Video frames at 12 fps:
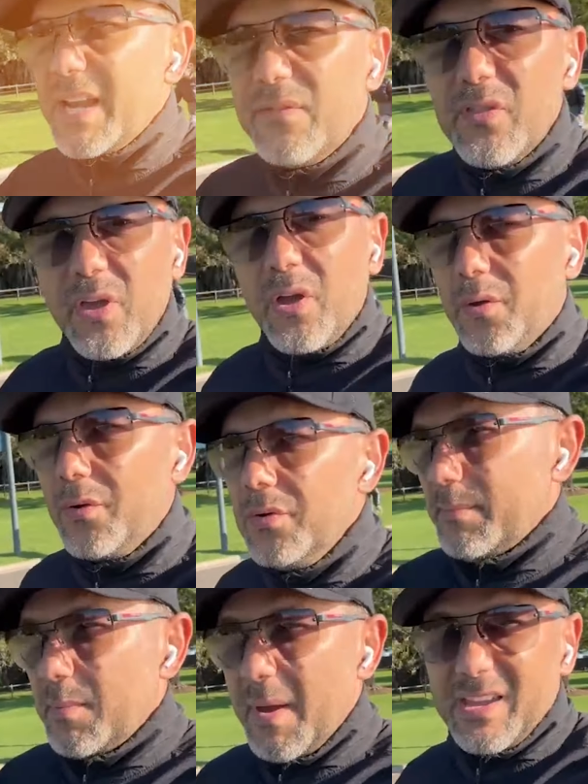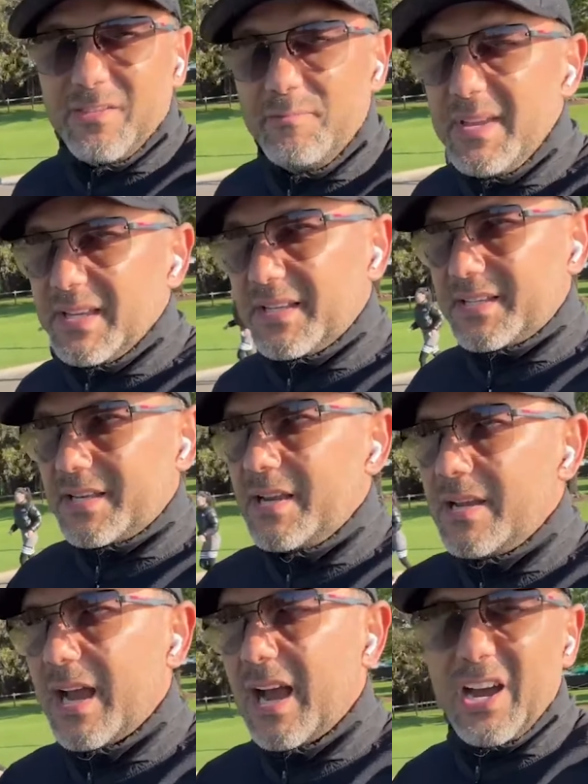even though you may have missed
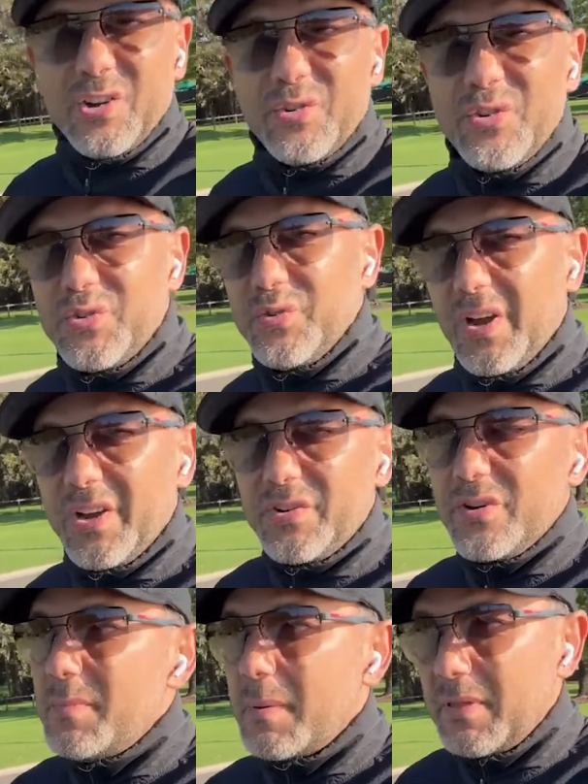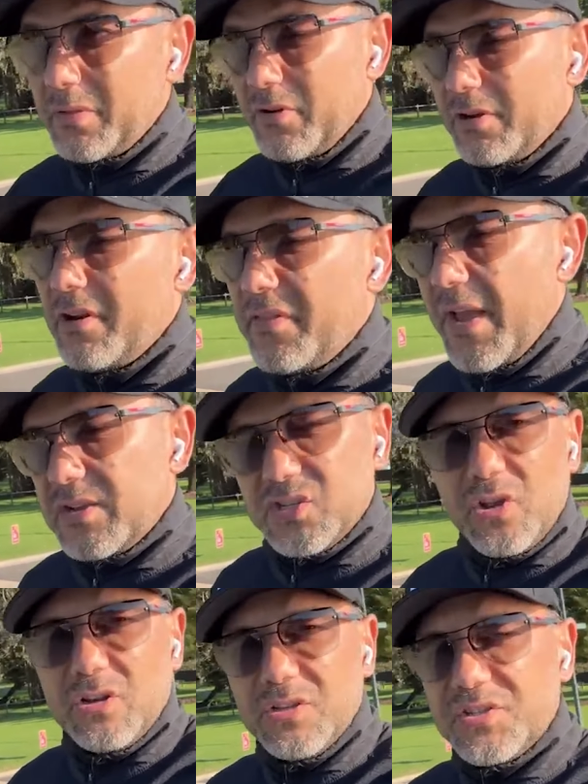100, 200, maybe
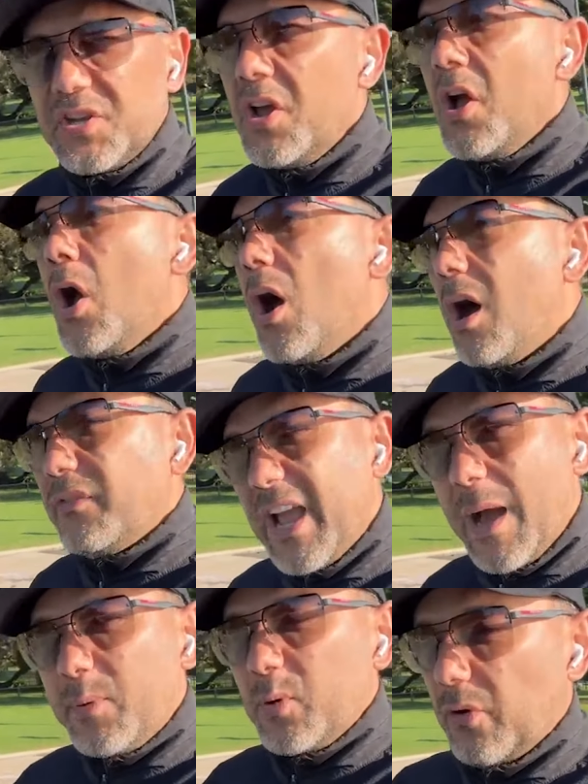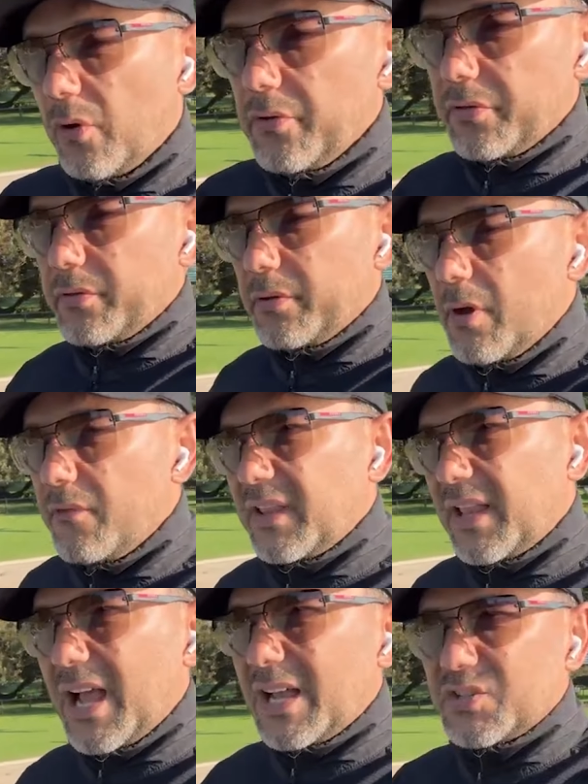$300,000 of capital growth over the
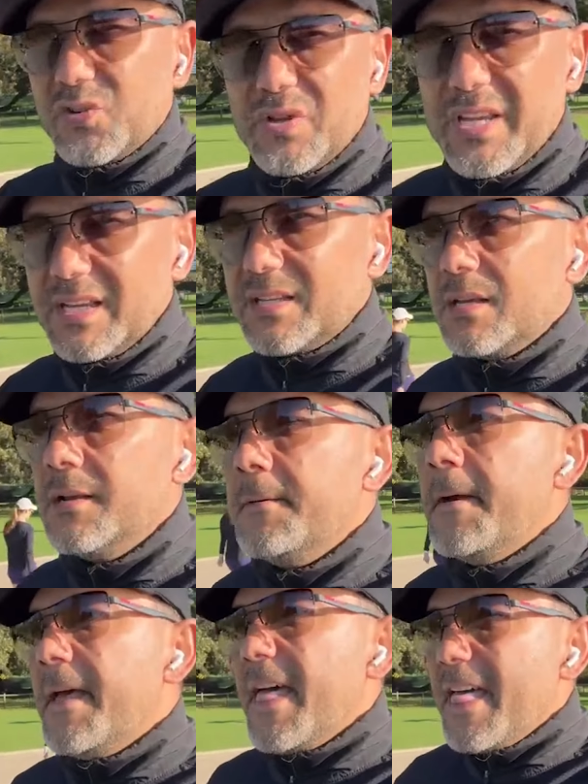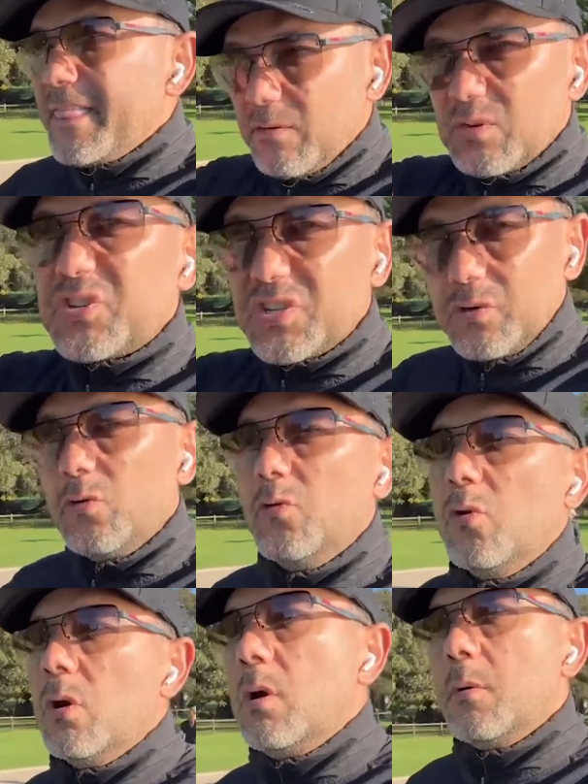last two years, there is
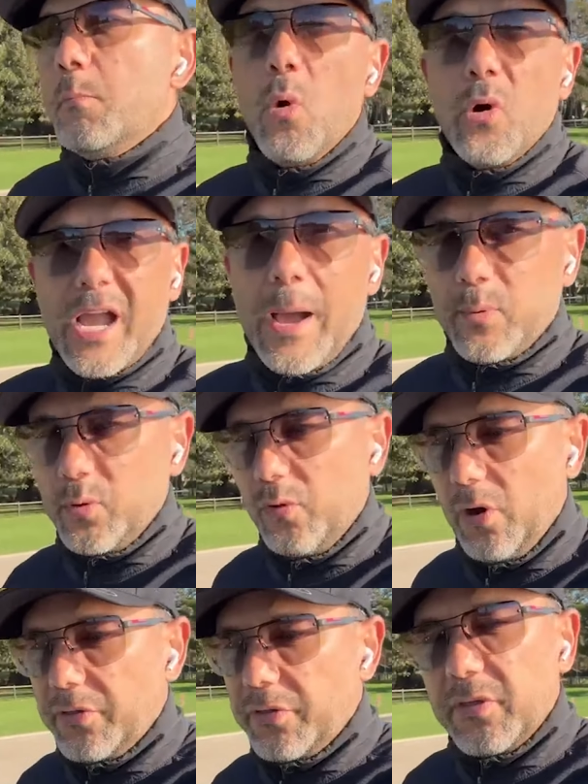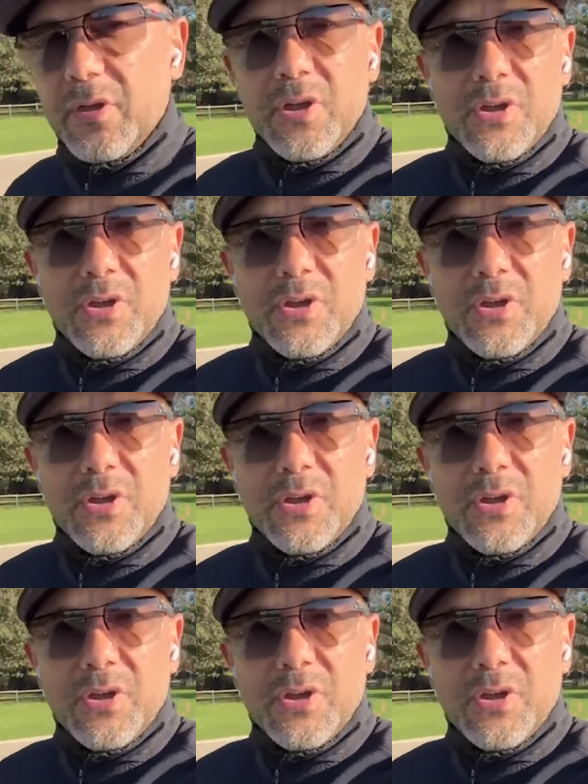still more capital growth